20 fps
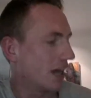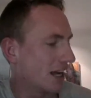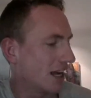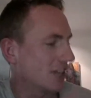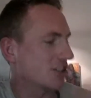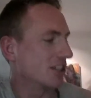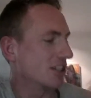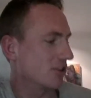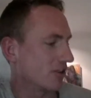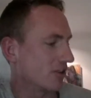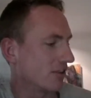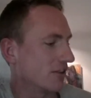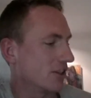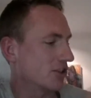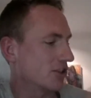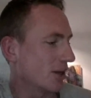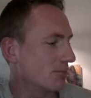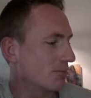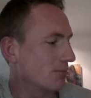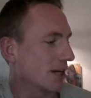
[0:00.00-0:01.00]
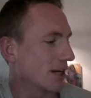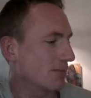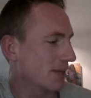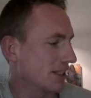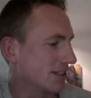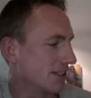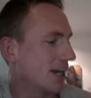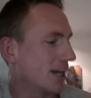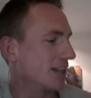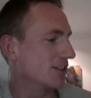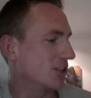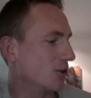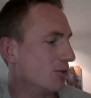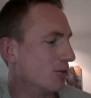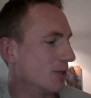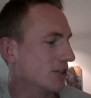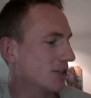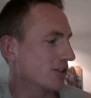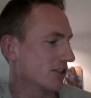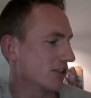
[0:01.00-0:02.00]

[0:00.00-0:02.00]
actually sort of the subject mentality almost